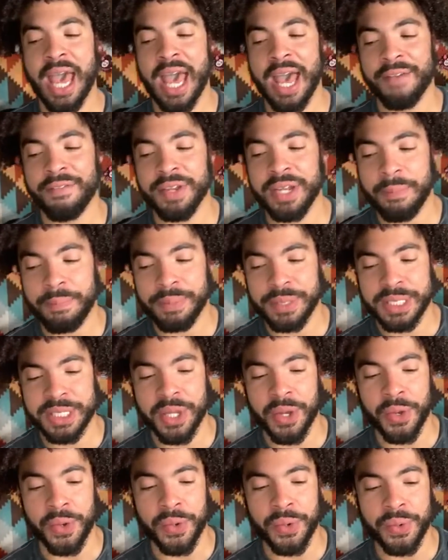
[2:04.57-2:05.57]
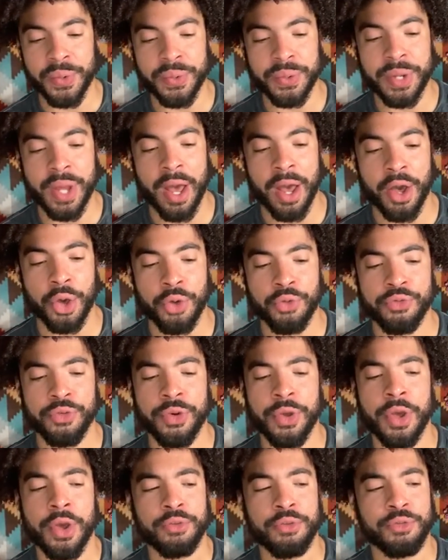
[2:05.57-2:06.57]
to have an episode of
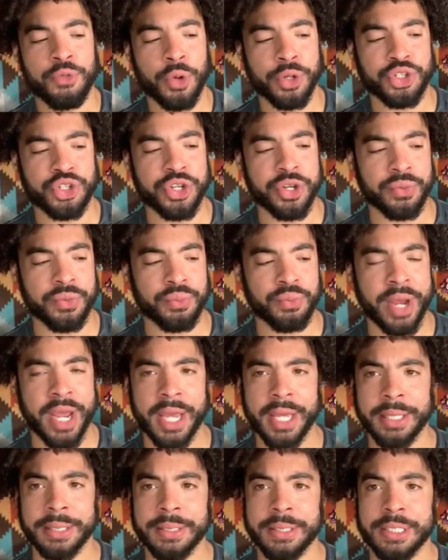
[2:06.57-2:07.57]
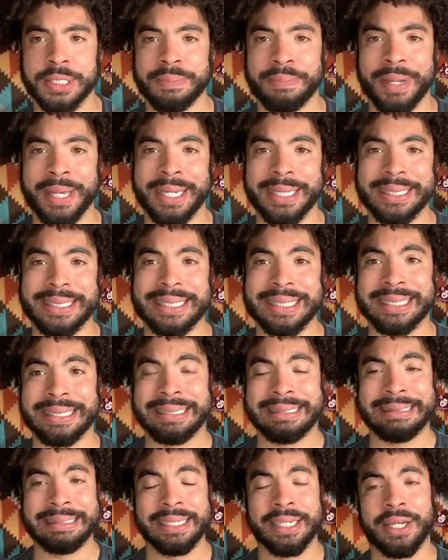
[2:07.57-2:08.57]
Fortunate Rants, but
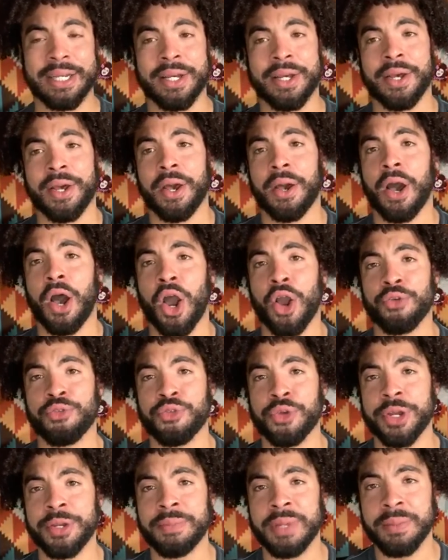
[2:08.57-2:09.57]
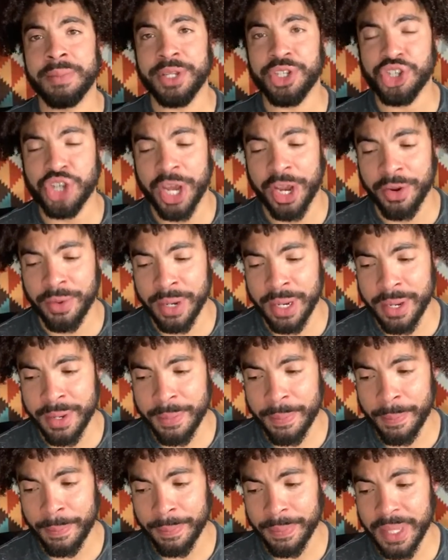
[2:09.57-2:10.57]
our friend Mimi Cherry
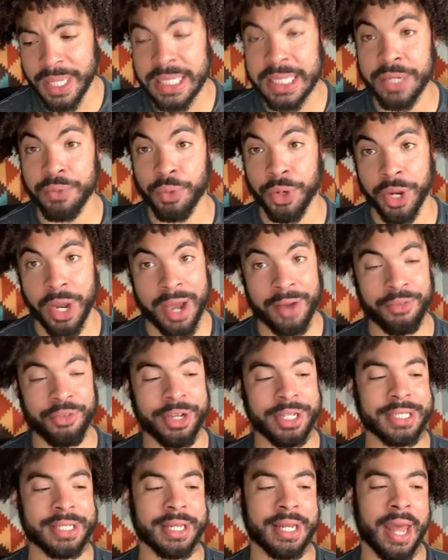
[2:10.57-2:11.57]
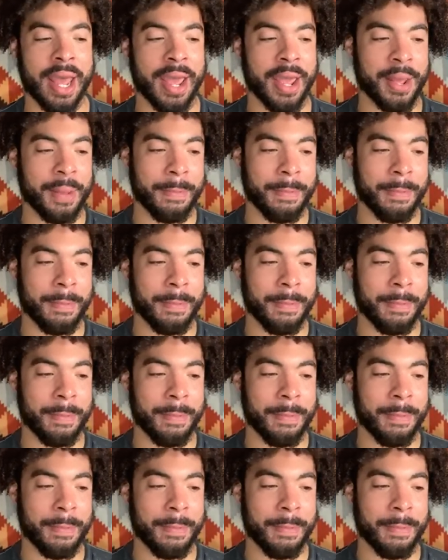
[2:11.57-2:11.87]
is in recovery today.